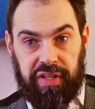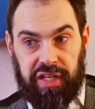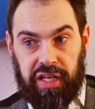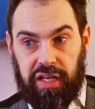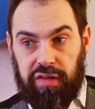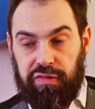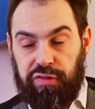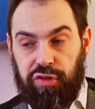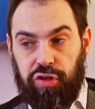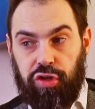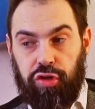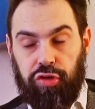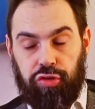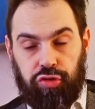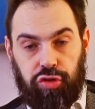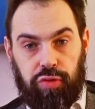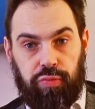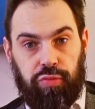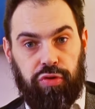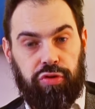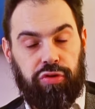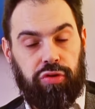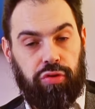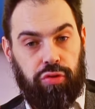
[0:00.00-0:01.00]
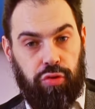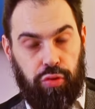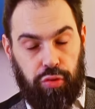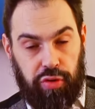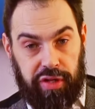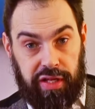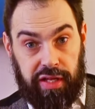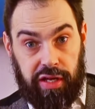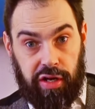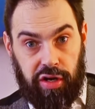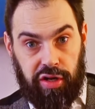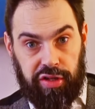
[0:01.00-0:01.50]
if you contribute to
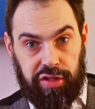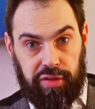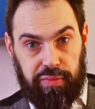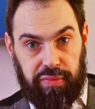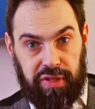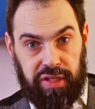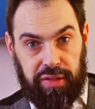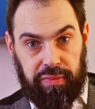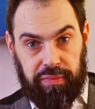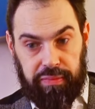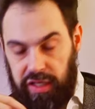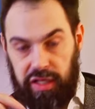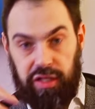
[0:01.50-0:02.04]
the economy.